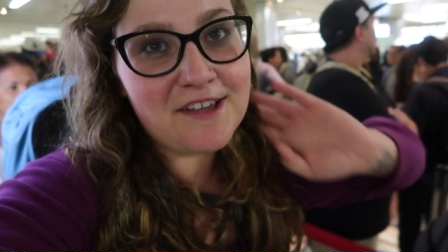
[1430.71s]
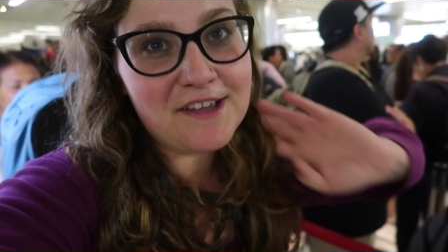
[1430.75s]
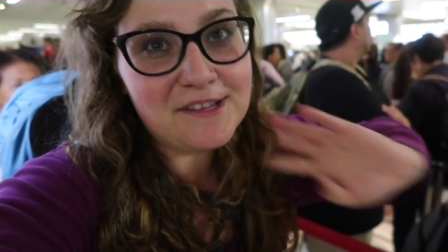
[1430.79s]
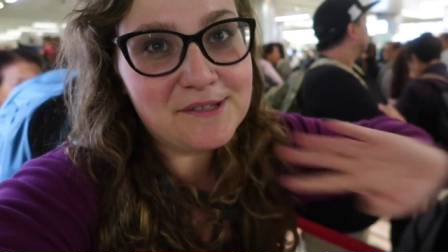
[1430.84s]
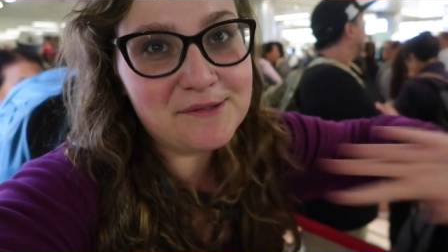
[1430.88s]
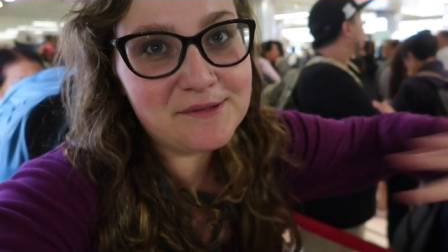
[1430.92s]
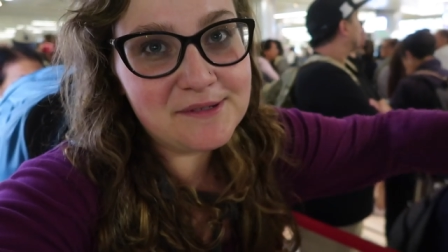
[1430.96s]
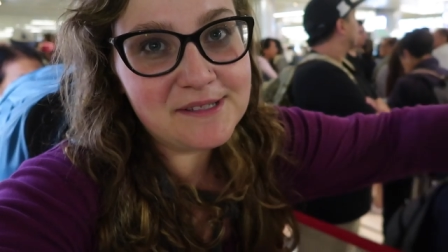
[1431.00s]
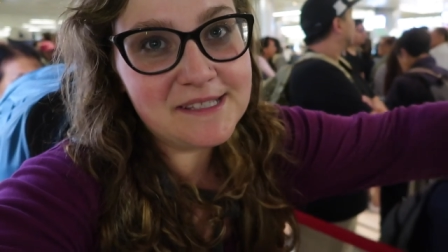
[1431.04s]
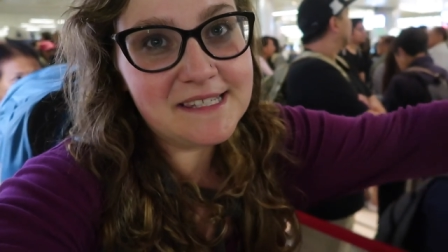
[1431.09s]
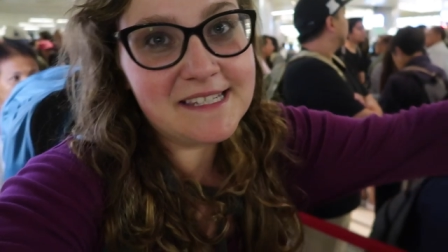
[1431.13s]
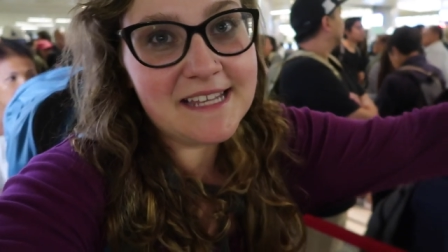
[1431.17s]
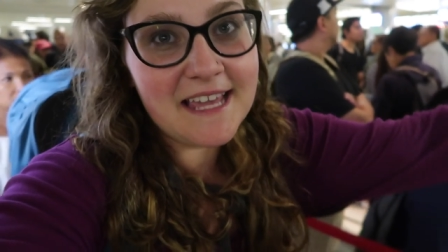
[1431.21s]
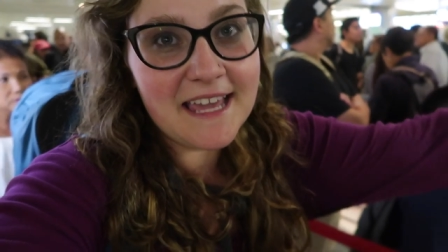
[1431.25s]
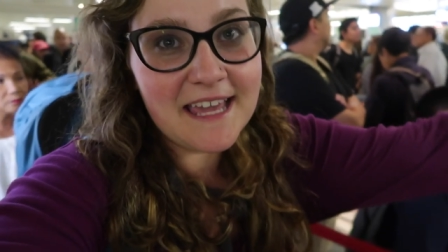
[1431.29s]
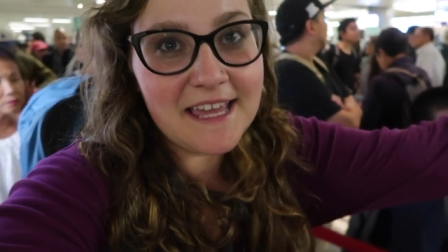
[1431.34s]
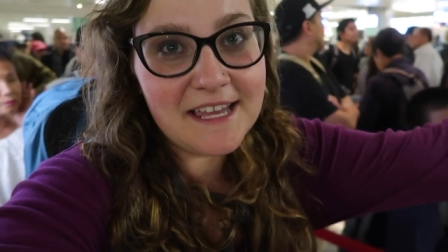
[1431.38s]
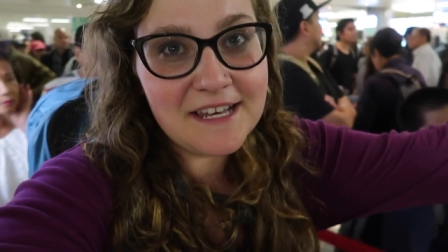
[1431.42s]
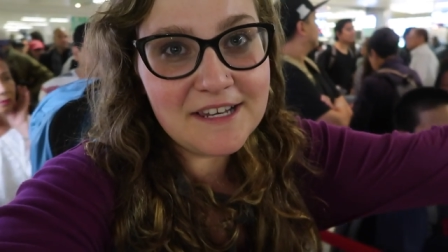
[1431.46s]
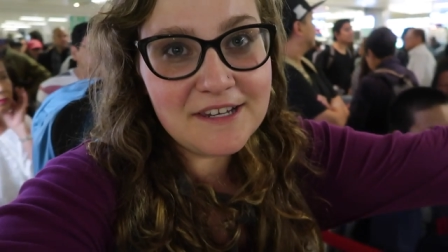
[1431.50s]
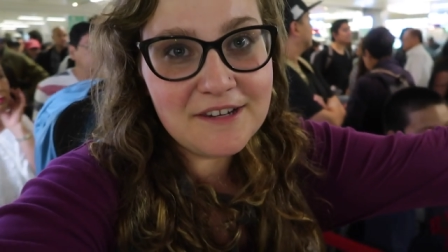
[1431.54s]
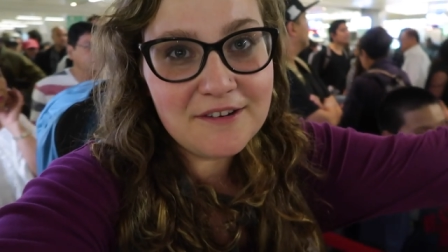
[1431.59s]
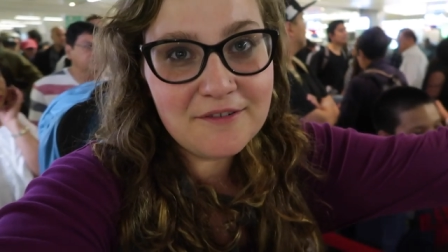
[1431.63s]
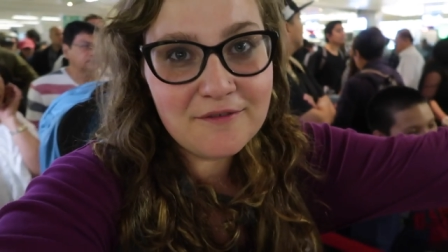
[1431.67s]
guys once
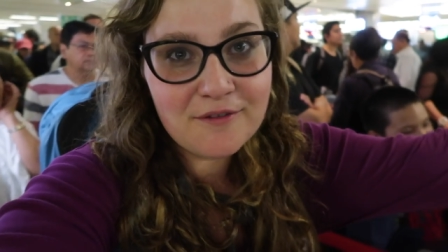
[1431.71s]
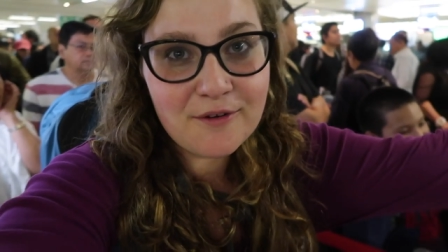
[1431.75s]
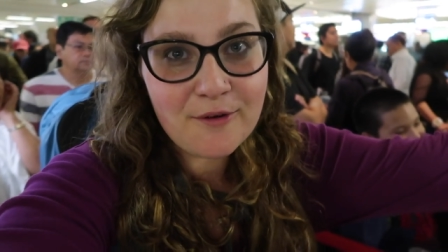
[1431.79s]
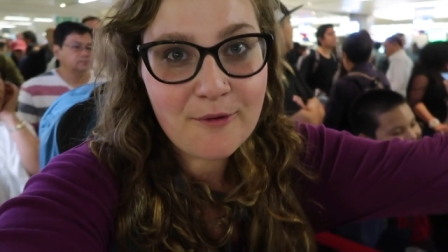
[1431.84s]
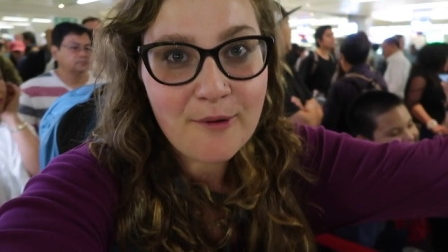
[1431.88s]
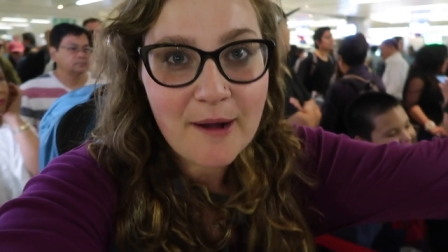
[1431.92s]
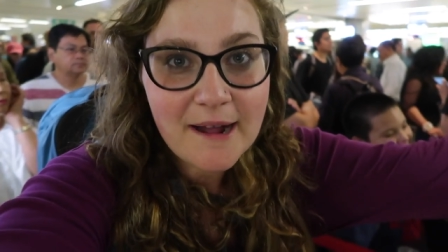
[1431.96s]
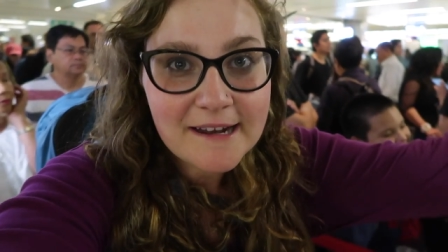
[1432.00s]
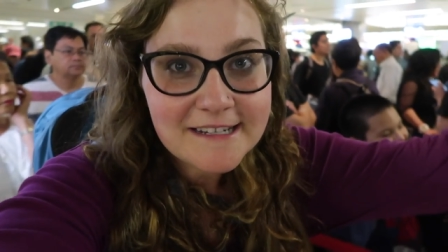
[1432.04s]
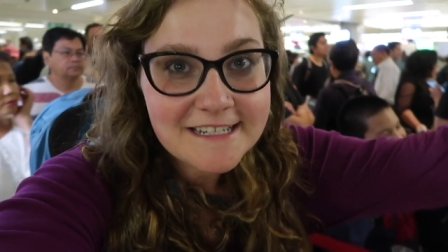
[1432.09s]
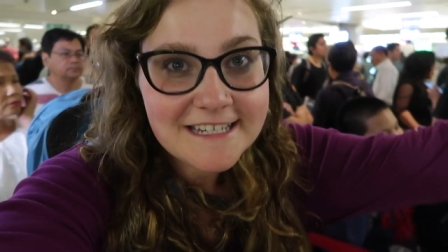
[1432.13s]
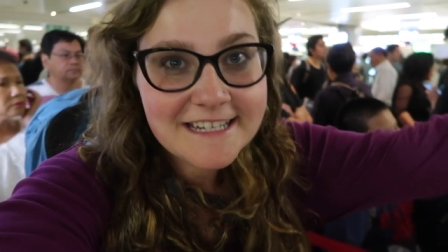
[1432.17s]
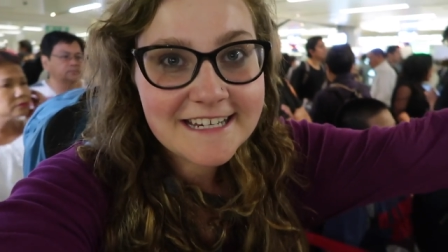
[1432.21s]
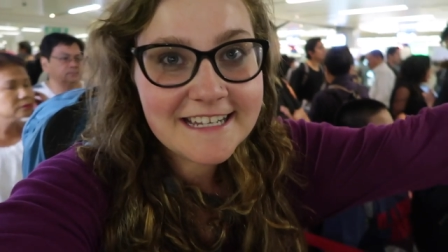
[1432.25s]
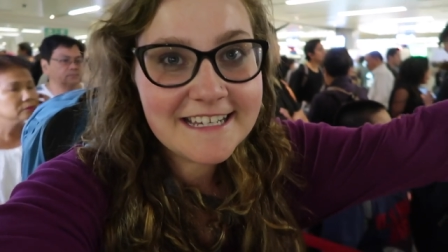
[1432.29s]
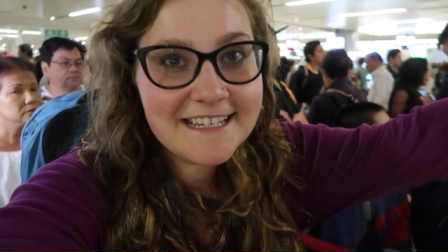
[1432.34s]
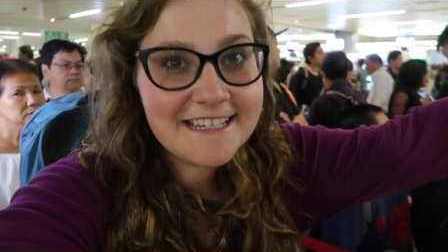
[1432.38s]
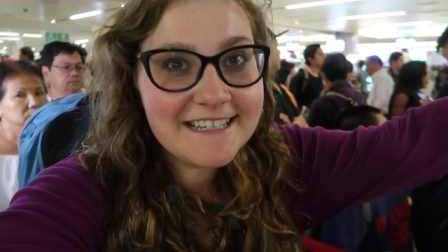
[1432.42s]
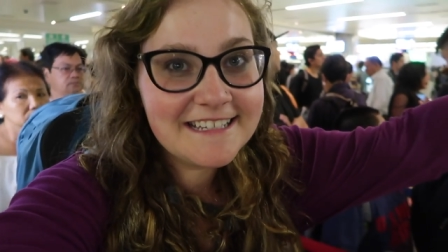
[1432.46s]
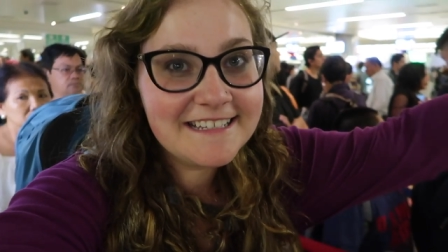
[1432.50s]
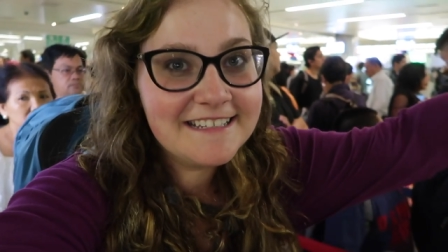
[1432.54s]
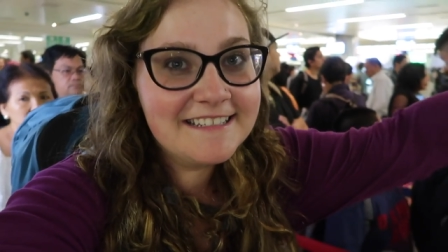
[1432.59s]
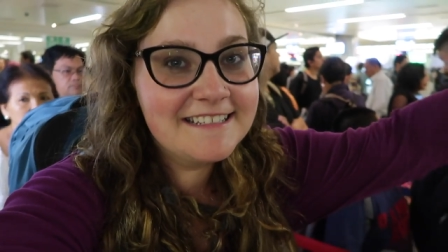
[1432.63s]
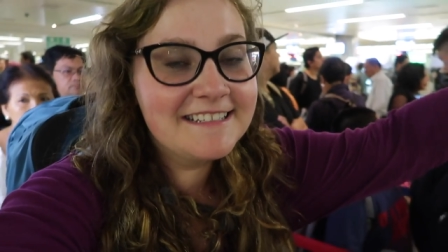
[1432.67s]
again for
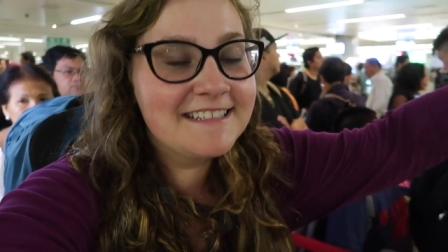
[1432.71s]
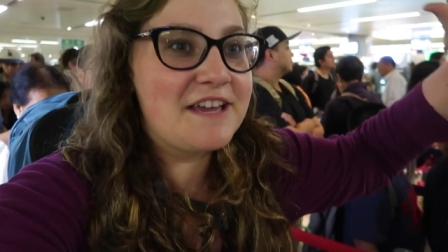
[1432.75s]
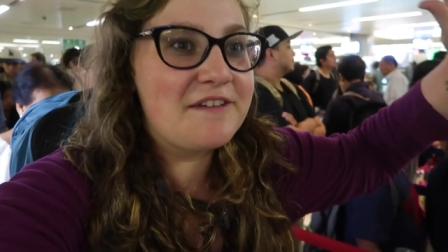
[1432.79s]
watching.